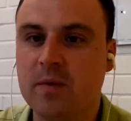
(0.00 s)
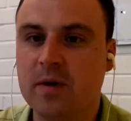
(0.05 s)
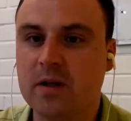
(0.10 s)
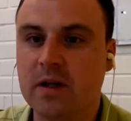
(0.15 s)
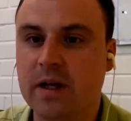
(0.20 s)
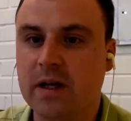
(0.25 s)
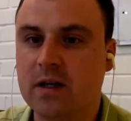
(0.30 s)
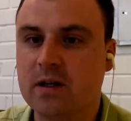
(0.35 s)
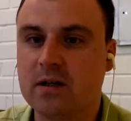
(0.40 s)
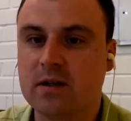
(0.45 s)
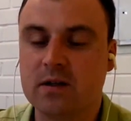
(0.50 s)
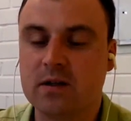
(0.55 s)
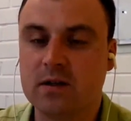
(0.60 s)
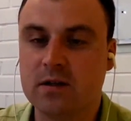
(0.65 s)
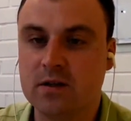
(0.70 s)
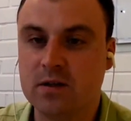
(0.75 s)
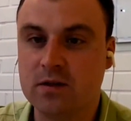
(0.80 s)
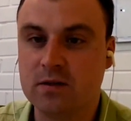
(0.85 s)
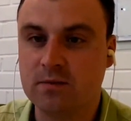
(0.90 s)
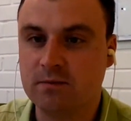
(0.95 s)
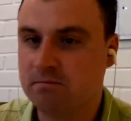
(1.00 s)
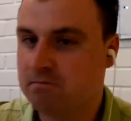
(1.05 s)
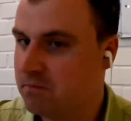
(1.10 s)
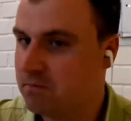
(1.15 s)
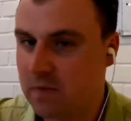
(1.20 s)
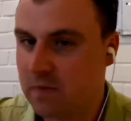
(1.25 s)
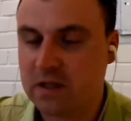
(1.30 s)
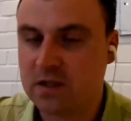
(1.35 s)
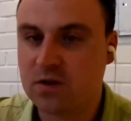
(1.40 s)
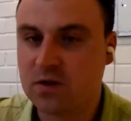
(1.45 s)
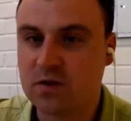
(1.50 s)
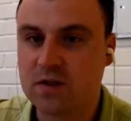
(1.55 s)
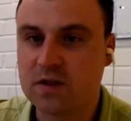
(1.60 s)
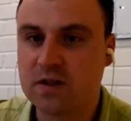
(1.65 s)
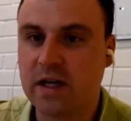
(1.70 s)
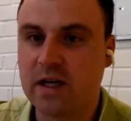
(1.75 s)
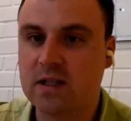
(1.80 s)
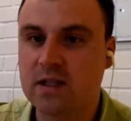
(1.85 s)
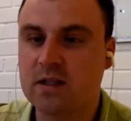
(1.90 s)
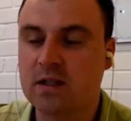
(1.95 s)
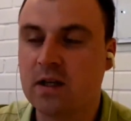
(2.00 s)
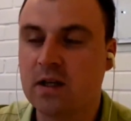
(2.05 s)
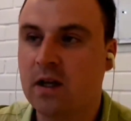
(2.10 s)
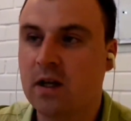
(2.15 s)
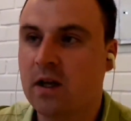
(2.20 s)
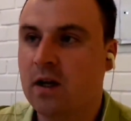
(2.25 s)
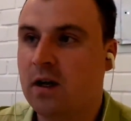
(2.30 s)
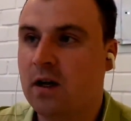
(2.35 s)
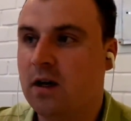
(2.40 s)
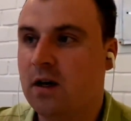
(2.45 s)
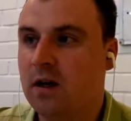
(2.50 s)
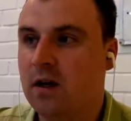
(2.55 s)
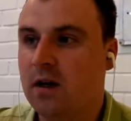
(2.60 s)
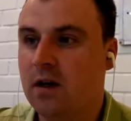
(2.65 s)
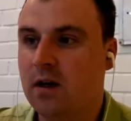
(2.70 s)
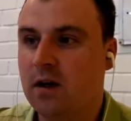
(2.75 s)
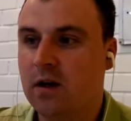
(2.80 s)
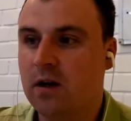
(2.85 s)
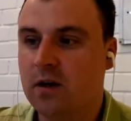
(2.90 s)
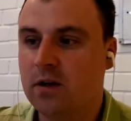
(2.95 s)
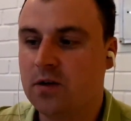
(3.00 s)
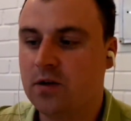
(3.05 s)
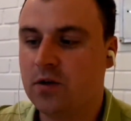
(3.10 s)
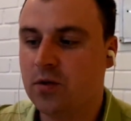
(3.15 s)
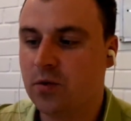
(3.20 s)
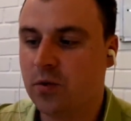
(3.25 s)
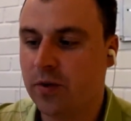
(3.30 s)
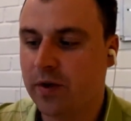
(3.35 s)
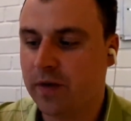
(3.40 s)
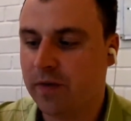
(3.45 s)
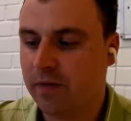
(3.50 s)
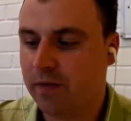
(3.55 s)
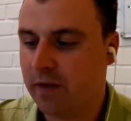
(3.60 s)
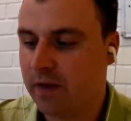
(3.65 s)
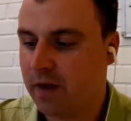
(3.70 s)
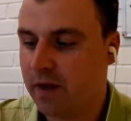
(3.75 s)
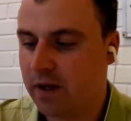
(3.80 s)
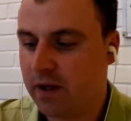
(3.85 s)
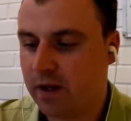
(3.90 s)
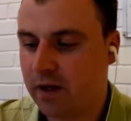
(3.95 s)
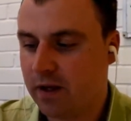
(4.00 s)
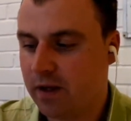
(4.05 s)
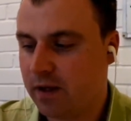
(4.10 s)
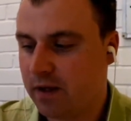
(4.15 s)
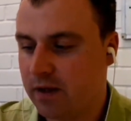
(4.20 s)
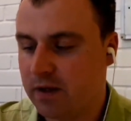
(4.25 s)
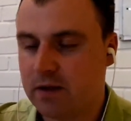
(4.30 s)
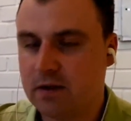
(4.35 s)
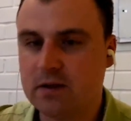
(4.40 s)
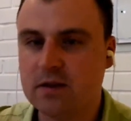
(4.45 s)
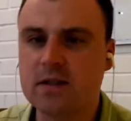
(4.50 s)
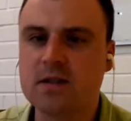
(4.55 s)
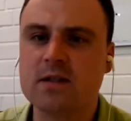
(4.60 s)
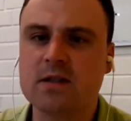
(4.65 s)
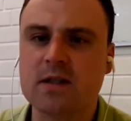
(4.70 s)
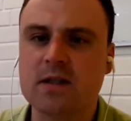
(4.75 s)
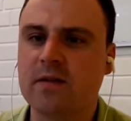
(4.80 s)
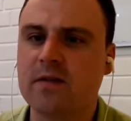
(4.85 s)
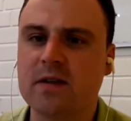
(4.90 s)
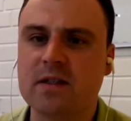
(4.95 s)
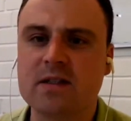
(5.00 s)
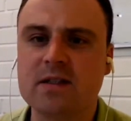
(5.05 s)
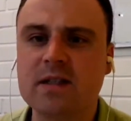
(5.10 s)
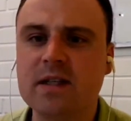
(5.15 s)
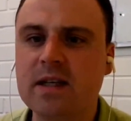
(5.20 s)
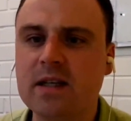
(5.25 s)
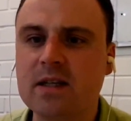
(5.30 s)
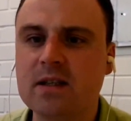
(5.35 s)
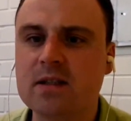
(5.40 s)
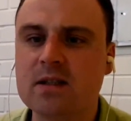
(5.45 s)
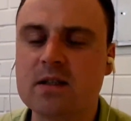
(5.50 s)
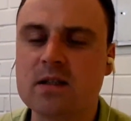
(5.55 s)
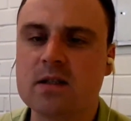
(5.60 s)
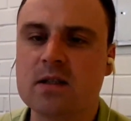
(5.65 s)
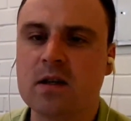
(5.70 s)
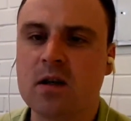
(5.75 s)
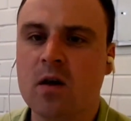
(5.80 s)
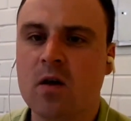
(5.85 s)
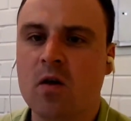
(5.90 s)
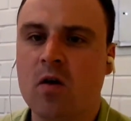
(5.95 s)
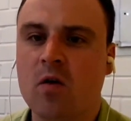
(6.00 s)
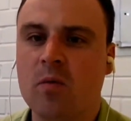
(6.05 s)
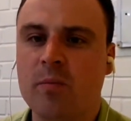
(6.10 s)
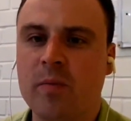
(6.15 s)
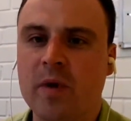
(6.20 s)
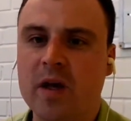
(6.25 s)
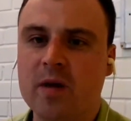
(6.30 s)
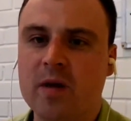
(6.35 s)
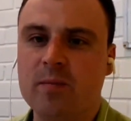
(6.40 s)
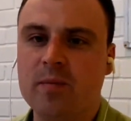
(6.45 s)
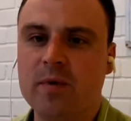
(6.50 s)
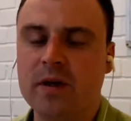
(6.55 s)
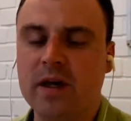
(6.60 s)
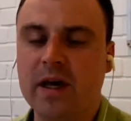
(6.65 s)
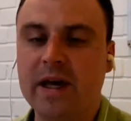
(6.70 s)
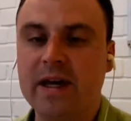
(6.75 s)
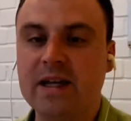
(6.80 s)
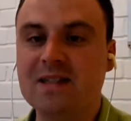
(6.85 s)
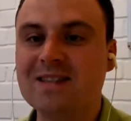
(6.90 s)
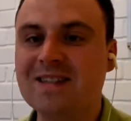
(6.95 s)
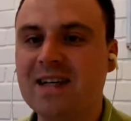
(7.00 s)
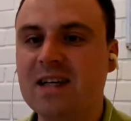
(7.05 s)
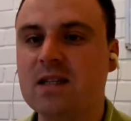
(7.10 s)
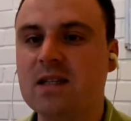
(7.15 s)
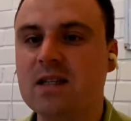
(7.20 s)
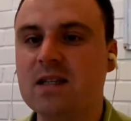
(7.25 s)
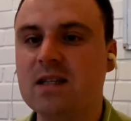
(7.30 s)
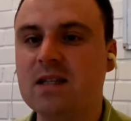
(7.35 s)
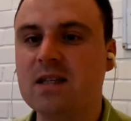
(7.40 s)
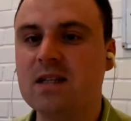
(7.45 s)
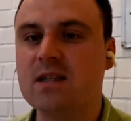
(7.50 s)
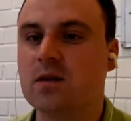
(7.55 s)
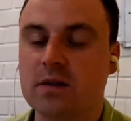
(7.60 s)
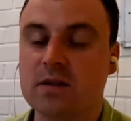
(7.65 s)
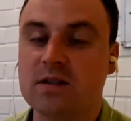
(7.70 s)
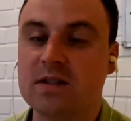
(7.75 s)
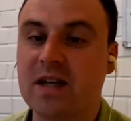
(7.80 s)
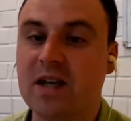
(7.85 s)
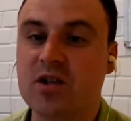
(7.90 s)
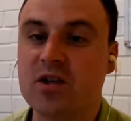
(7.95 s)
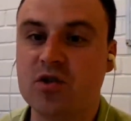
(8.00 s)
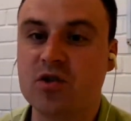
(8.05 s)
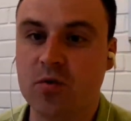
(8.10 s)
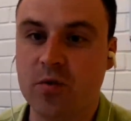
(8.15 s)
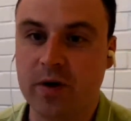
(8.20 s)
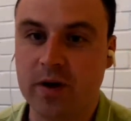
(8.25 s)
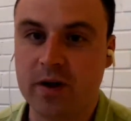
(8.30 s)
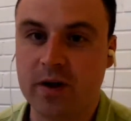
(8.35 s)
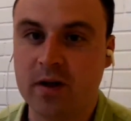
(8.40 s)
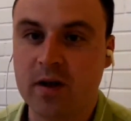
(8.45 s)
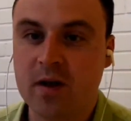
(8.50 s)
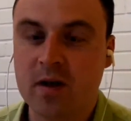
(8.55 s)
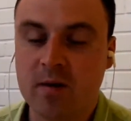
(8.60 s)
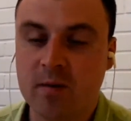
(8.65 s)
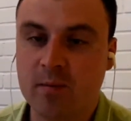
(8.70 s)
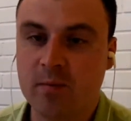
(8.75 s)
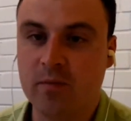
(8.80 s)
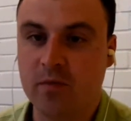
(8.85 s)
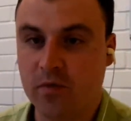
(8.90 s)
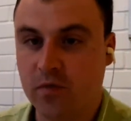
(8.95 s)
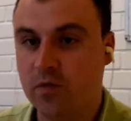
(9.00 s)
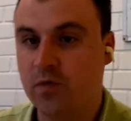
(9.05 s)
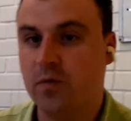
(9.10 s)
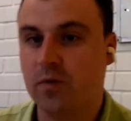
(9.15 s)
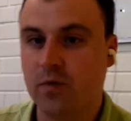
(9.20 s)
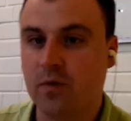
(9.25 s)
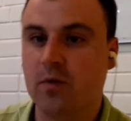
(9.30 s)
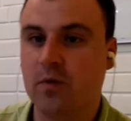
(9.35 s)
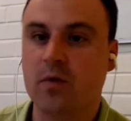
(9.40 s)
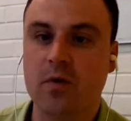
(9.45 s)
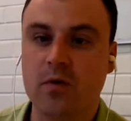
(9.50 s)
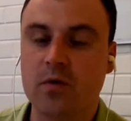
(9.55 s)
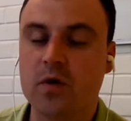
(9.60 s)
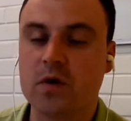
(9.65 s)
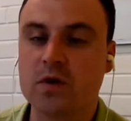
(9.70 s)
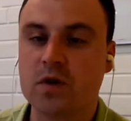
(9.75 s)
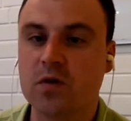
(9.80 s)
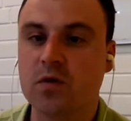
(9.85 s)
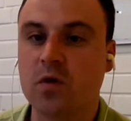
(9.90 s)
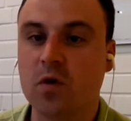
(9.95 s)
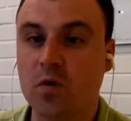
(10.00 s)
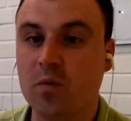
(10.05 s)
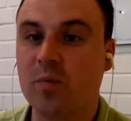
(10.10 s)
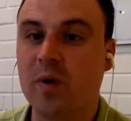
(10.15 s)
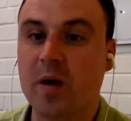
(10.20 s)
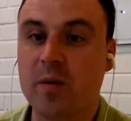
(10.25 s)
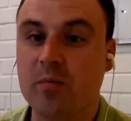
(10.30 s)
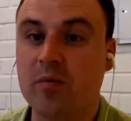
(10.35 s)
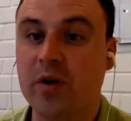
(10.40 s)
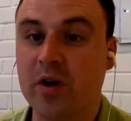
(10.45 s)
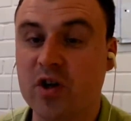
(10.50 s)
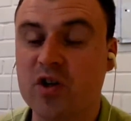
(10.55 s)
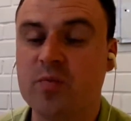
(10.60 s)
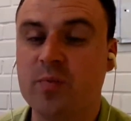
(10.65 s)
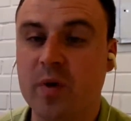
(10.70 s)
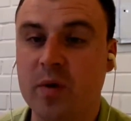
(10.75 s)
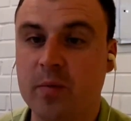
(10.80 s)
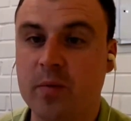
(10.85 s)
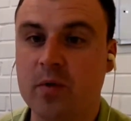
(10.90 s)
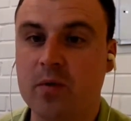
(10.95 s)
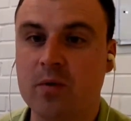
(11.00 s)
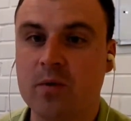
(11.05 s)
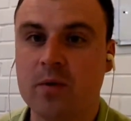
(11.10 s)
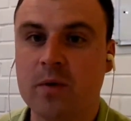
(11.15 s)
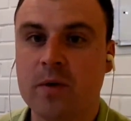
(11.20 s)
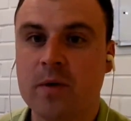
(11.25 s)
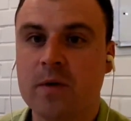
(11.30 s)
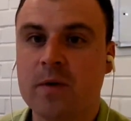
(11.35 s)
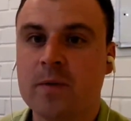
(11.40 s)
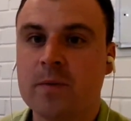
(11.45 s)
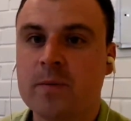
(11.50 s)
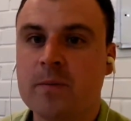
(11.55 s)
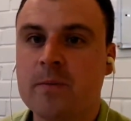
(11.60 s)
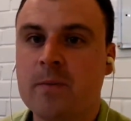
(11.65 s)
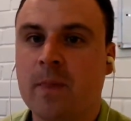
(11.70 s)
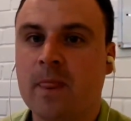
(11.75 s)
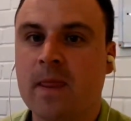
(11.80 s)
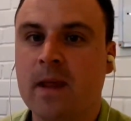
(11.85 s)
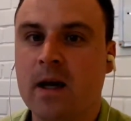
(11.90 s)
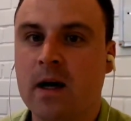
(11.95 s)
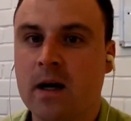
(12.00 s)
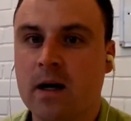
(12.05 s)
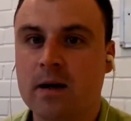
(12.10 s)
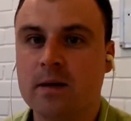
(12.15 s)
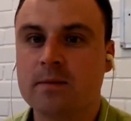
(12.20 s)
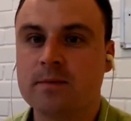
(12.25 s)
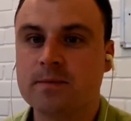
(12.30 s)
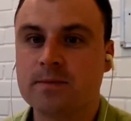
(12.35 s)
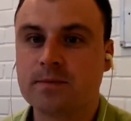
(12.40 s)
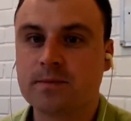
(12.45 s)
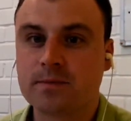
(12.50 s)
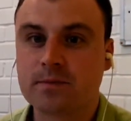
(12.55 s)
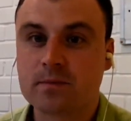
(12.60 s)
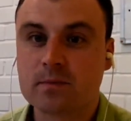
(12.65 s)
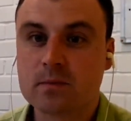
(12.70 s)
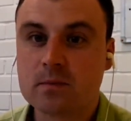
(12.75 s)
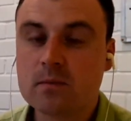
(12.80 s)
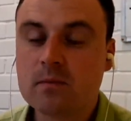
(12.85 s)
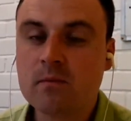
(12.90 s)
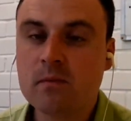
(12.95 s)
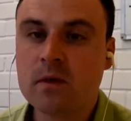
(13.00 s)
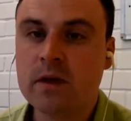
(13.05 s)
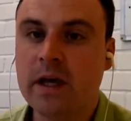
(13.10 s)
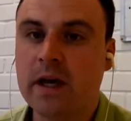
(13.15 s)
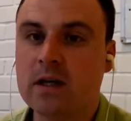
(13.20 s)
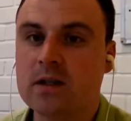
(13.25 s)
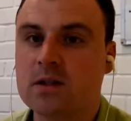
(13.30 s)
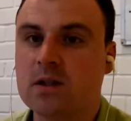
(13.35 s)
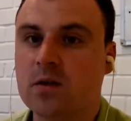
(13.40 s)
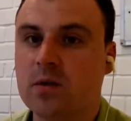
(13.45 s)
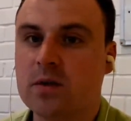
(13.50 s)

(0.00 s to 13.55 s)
like as you said during the 17th or maybe 18th century. First of all, by British people. Yeah, yeah. So